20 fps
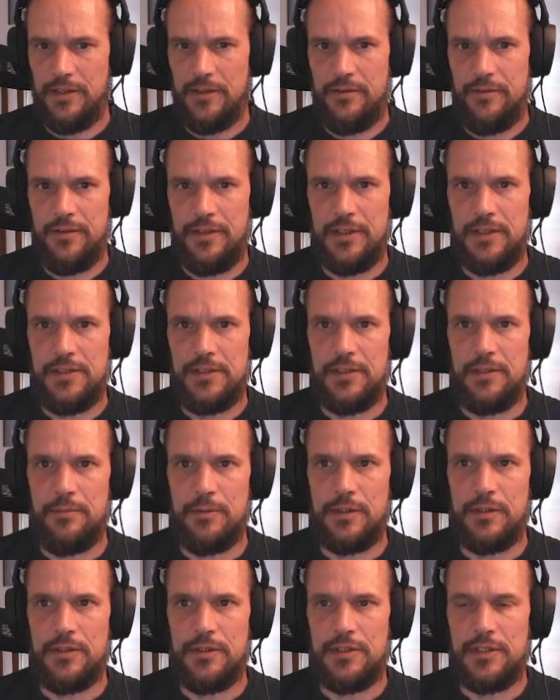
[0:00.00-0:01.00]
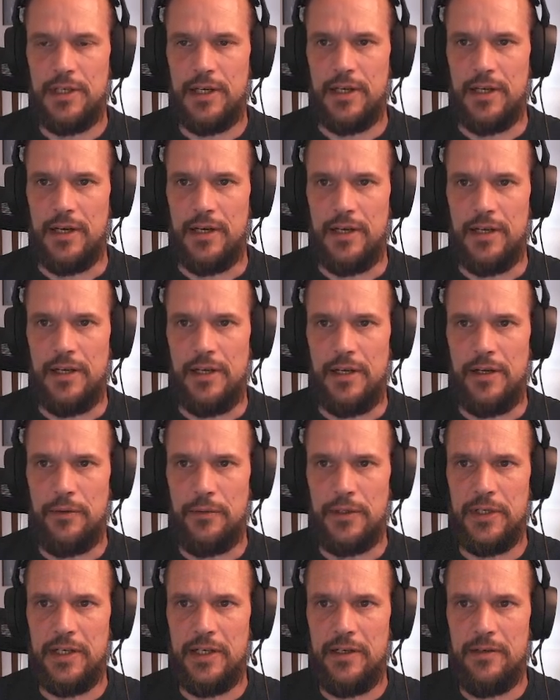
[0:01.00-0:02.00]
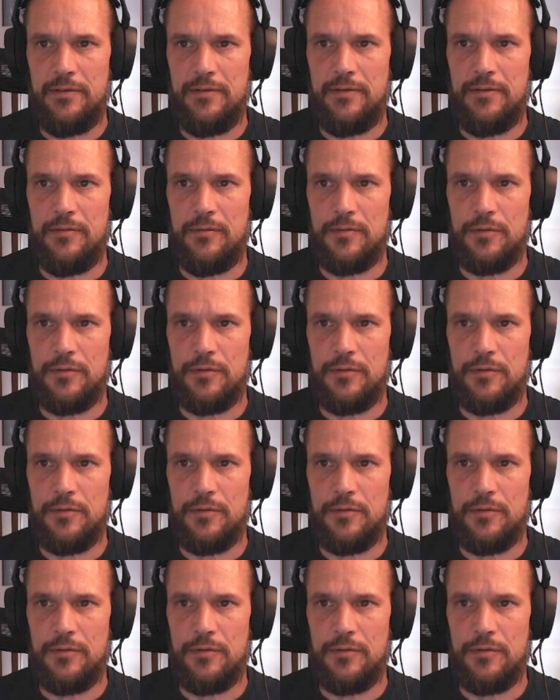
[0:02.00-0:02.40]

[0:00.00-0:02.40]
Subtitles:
things here because I only have